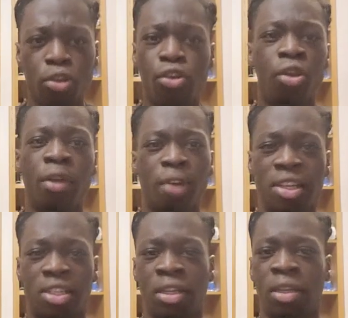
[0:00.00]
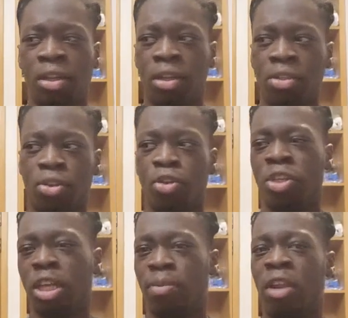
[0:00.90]
university, so those
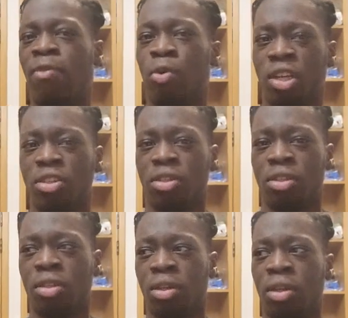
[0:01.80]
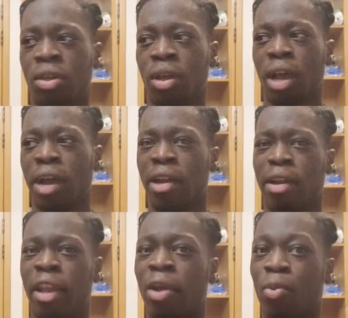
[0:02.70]
type of level questions. And
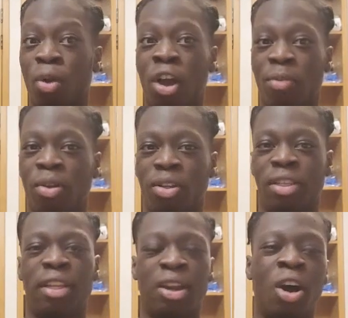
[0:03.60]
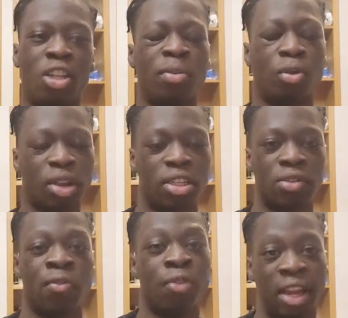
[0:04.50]
it worked, because they did ask me a
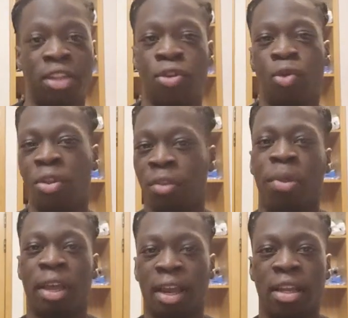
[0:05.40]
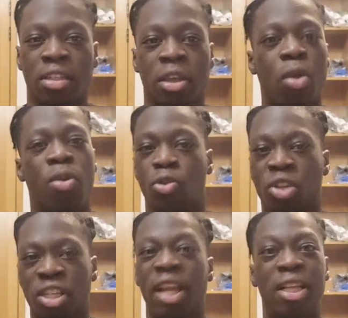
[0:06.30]
question related to quantum mechanics, which
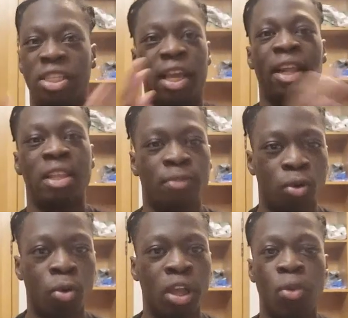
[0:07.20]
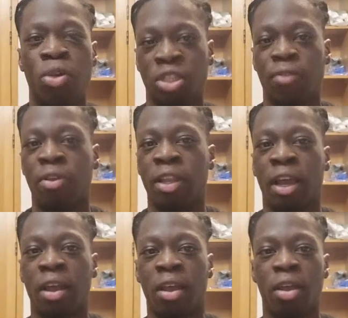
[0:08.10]
wasn't insanely difficult. It was something
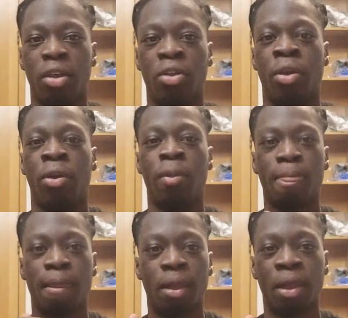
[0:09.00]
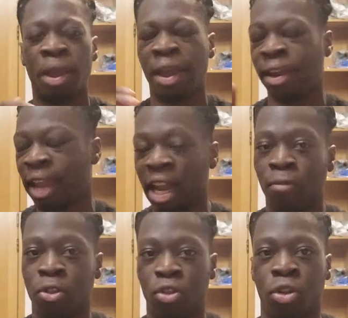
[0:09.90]
that, you know, an
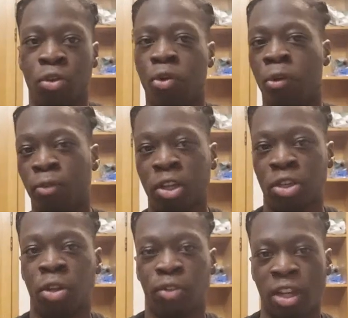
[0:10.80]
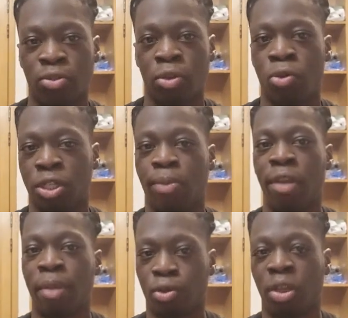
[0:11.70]
A-level student or a first-year undergraduate or someone in
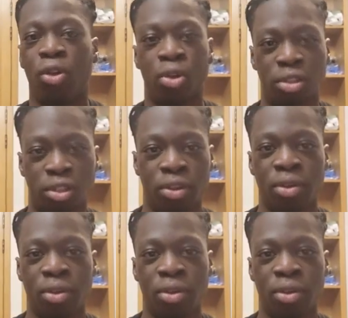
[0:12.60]
between could do.